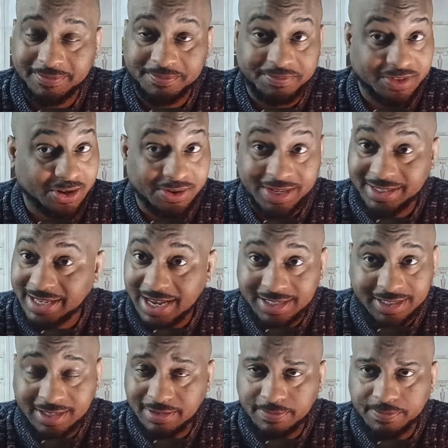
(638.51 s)
No, it
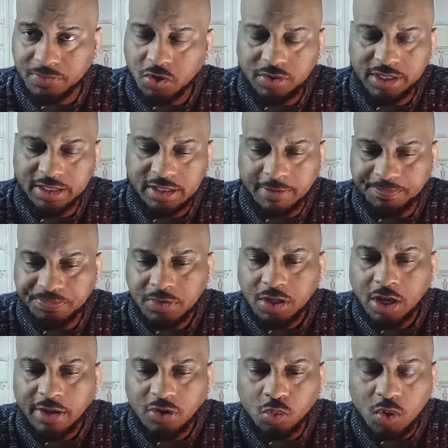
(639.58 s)
doesn't. No, it doesn't.
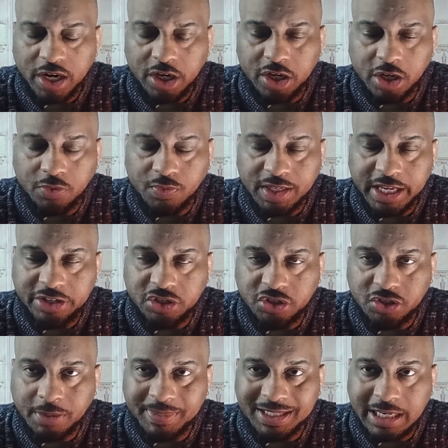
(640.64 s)
If you want a good
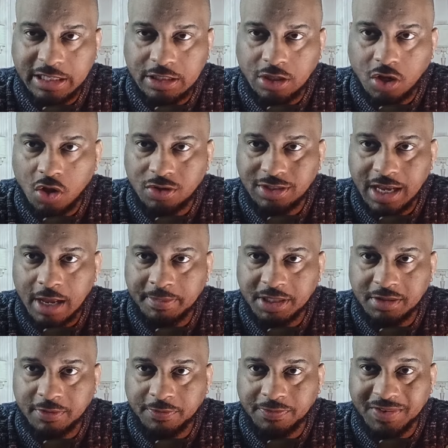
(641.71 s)
relationship, it takes a long time to
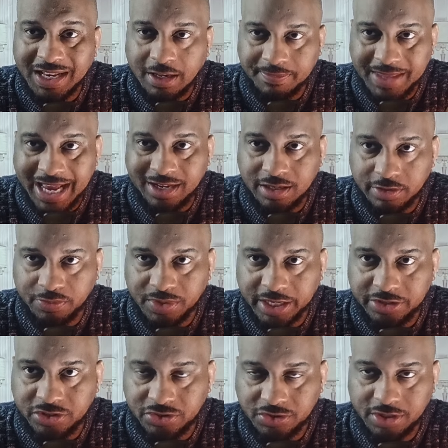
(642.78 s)
develop that good
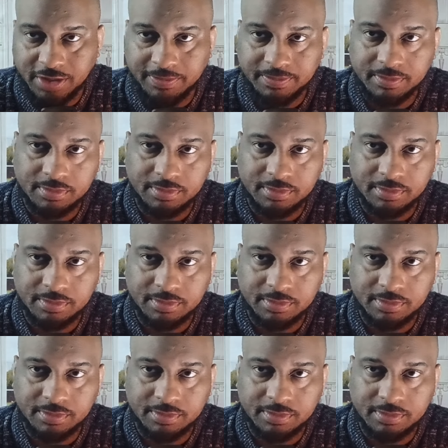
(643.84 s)
relationship.